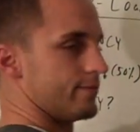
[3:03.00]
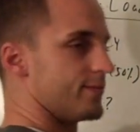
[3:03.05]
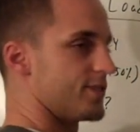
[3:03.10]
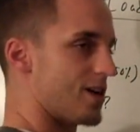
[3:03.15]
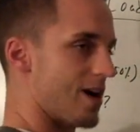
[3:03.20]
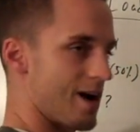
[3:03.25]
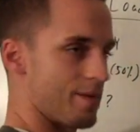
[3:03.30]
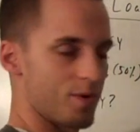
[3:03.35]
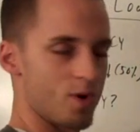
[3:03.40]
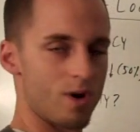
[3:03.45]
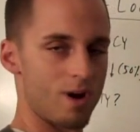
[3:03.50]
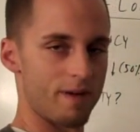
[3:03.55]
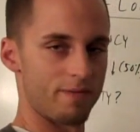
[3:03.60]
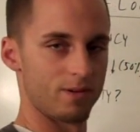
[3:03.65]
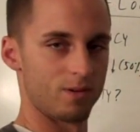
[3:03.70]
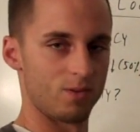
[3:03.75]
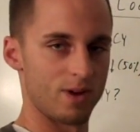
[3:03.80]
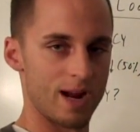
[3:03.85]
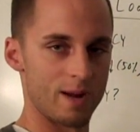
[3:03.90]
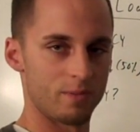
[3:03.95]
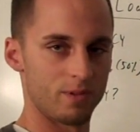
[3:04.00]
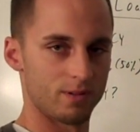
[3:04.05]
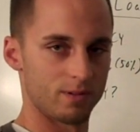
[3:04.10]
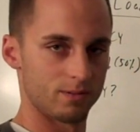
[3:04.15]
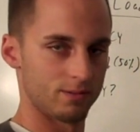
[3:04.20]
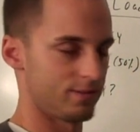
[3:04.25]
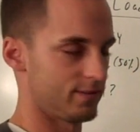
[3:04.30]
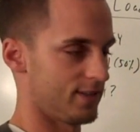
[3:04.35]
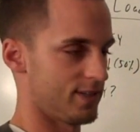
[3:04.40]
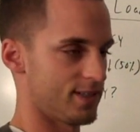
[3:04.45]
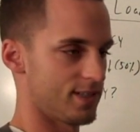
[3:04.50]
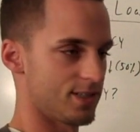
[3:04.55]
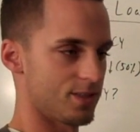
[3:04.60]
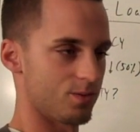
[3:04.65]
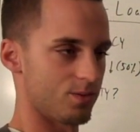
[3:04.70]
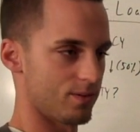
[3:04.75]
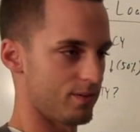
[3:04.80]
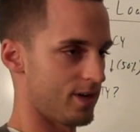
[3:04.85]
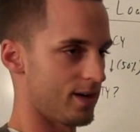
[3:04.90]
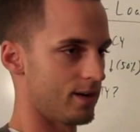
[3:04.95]
Sorry, I'm going off on a ramble. This is,
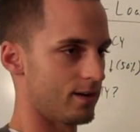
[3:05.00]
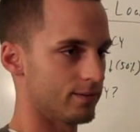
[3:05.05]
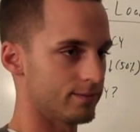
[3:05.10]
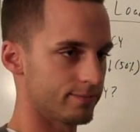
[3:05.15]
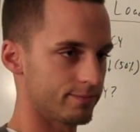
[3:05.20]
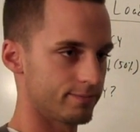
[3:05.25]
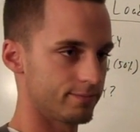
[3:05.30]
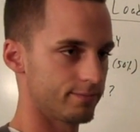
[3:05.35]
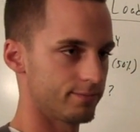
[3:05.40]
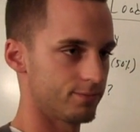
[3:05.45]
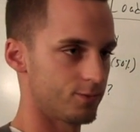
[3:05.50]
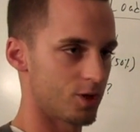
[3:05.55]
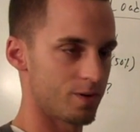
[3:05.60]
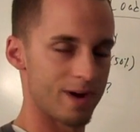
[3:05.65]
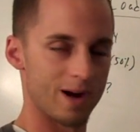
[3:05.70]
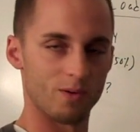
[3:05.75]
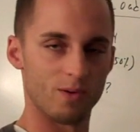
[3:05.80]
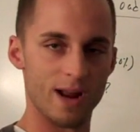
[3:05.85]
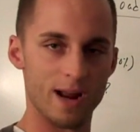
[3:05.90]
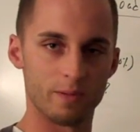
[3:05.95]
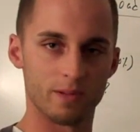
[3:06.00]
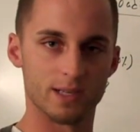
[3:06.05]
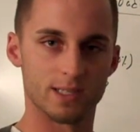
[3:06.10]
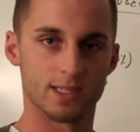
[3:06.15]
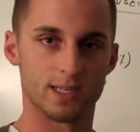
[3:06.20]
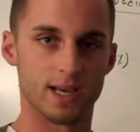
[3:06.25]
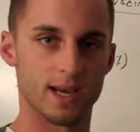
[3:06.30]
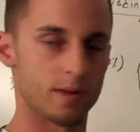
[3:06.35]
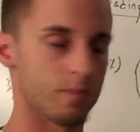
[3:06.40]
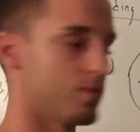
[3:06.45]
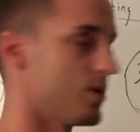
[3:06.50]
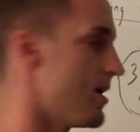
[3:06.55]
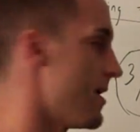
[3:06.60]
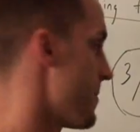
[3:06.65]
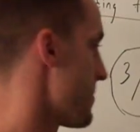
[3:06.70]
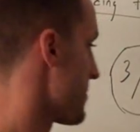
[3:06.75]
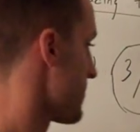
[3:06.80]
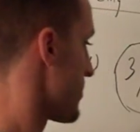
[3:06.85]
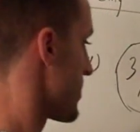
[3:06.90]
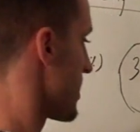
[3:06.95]
one of my ramblings again,
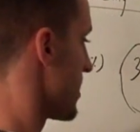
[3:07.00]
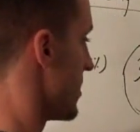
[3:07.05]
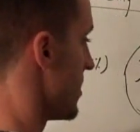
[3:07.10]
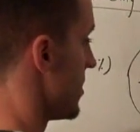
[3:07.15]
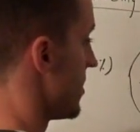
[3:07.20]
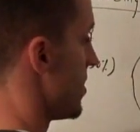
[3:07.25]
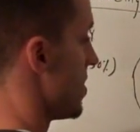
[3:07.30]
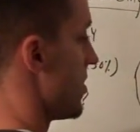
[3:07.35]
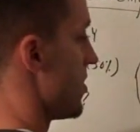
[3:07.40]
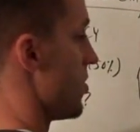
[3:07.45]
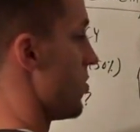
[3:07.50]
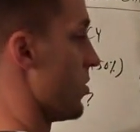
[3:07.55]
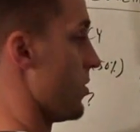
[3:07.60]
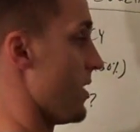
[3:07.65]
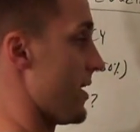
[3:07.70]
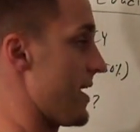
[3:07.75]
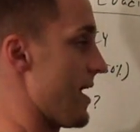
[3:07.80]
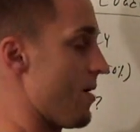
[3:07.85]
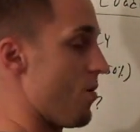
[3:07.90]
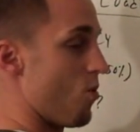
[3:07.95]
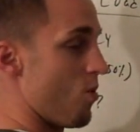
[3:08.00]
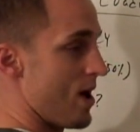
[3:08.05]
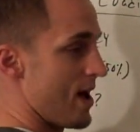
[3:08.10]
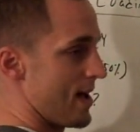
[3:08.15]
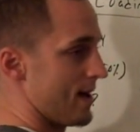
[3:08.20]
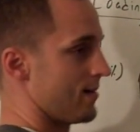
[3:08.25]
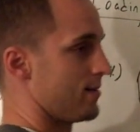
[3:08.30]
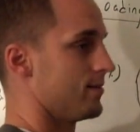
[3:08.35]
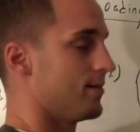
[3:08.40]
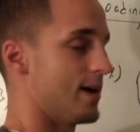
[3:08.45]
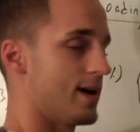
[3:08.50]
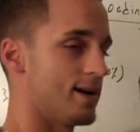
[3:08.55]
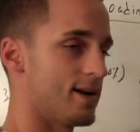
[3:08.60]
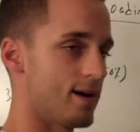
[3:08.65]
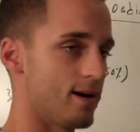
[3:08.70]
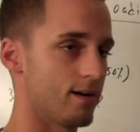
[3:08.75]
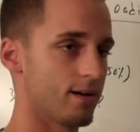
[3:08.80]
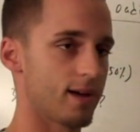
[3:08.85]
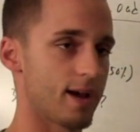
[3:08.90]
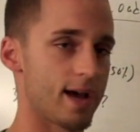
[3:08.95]
but we'll look at when right
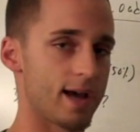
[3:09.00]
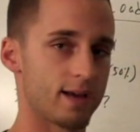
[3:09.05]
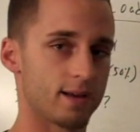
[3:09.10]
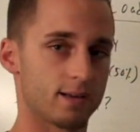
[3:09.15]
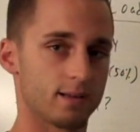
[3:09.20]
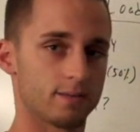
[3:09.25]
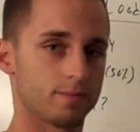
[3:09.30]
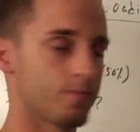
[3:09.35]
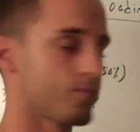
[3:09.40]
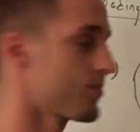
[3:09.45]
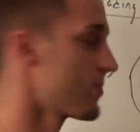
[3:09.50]
now, okay?